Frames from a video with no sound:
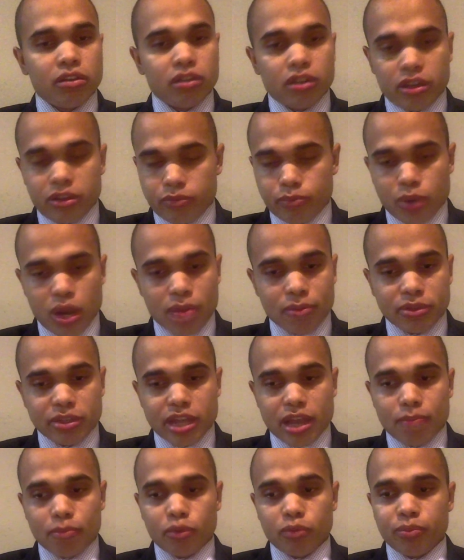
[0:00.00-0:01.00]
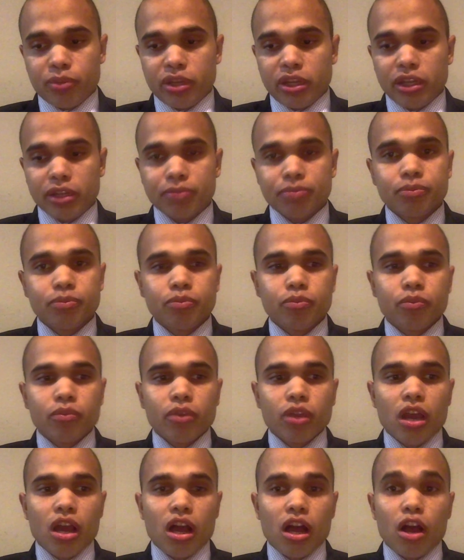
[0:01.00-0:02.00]
A prime example being
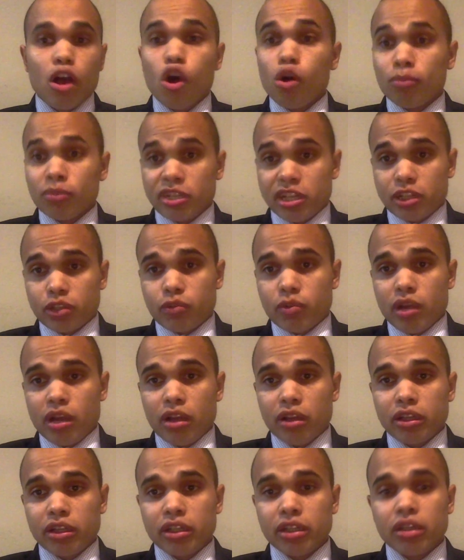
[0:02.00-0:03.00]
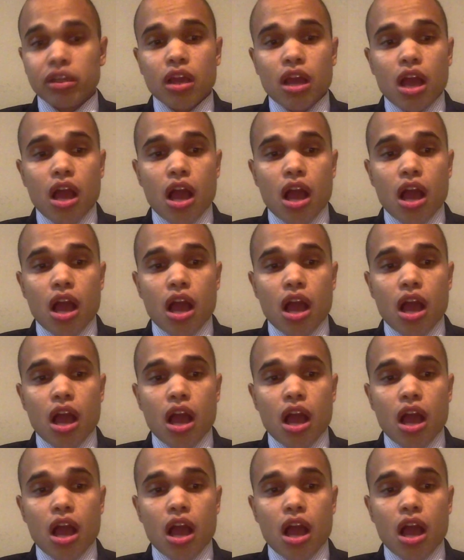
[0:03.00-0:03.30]
homosexuality